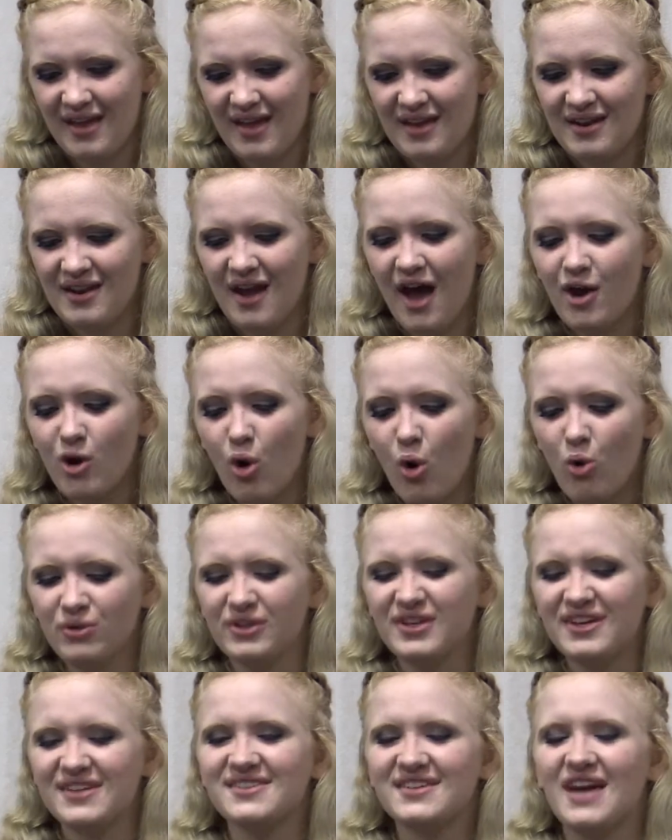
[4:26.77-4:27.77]
And not
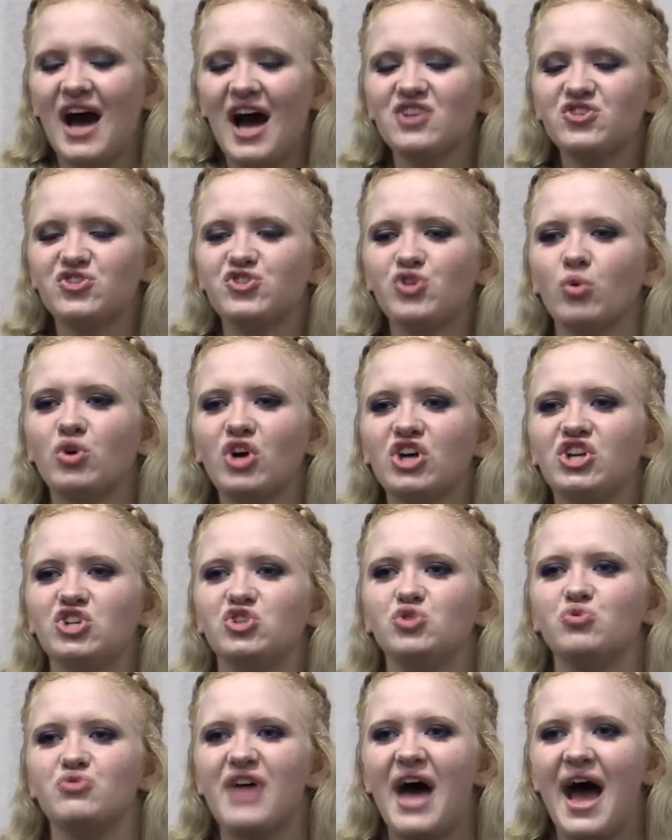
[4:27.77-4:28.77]
only is God so good
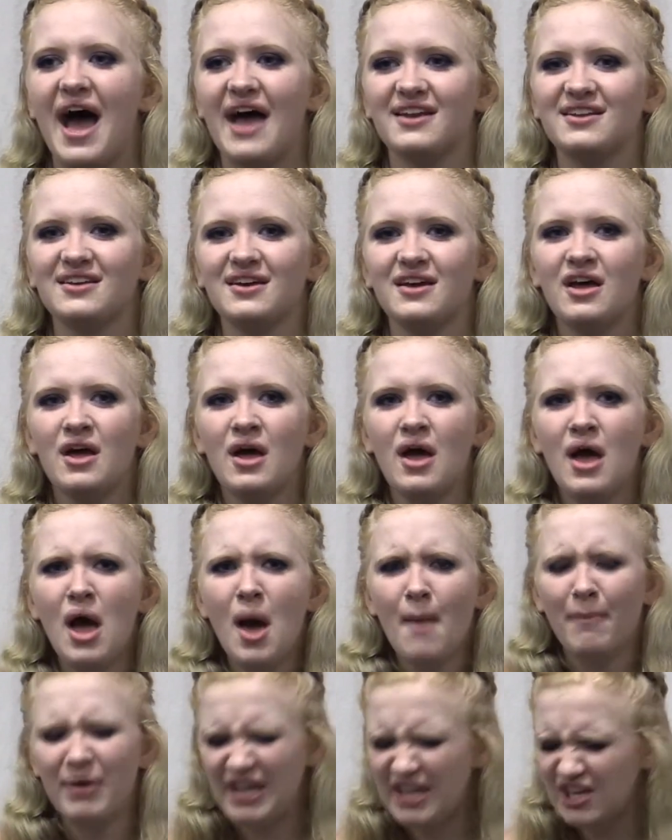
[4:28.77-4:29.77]
to do that,
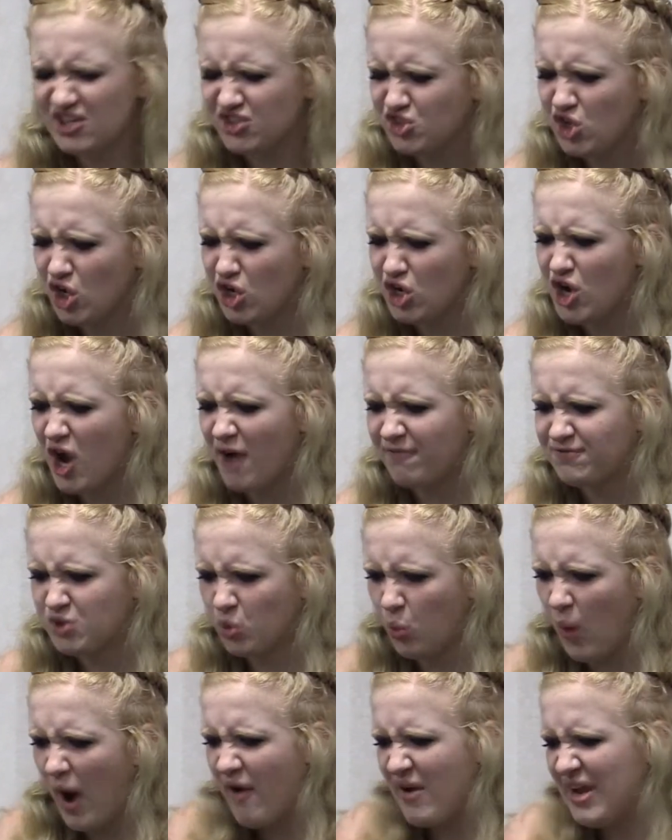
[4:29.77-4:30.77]
but He is good enough
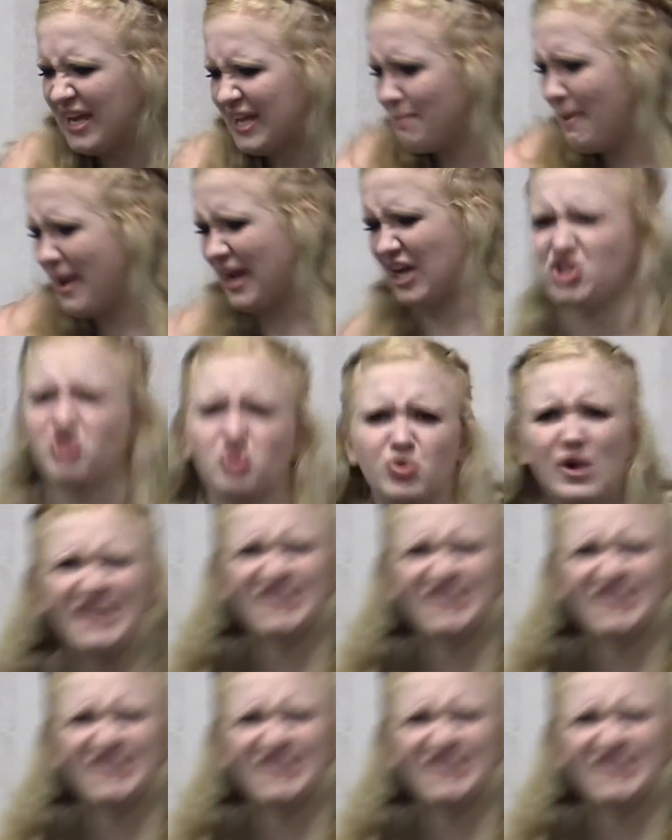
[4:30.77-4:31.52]
to where He can make a